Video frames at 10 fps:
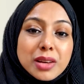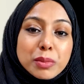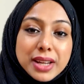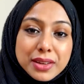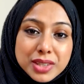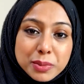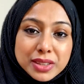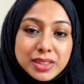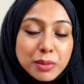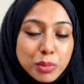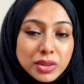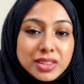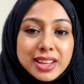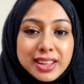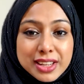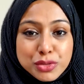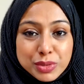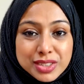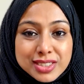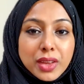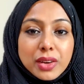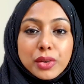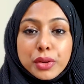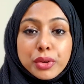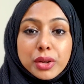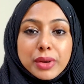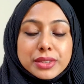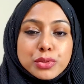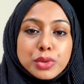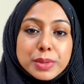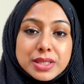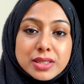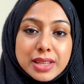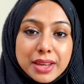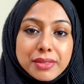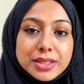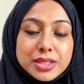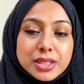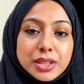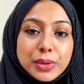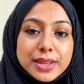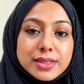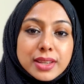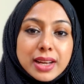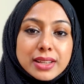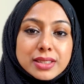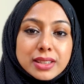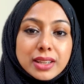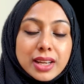but i have some other important engagement or if you're invited to a business event then you can say that uh,